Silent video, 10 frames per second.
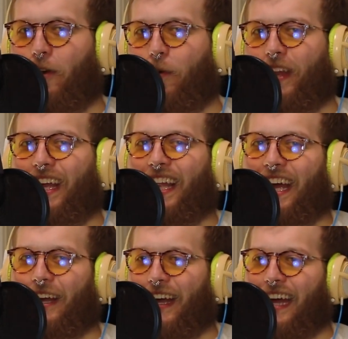they don't really
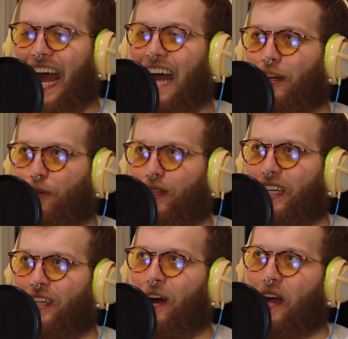like
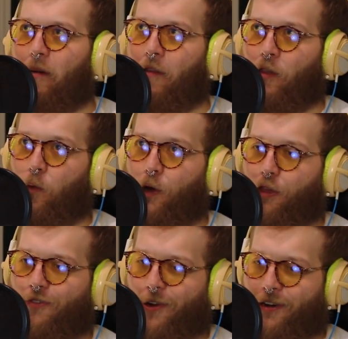actually talk about the
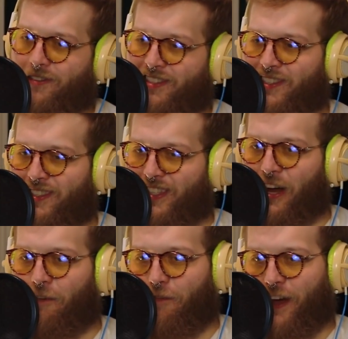withdrawals and
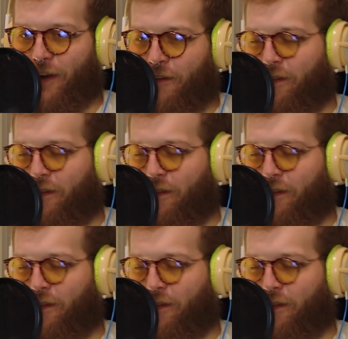stuff that are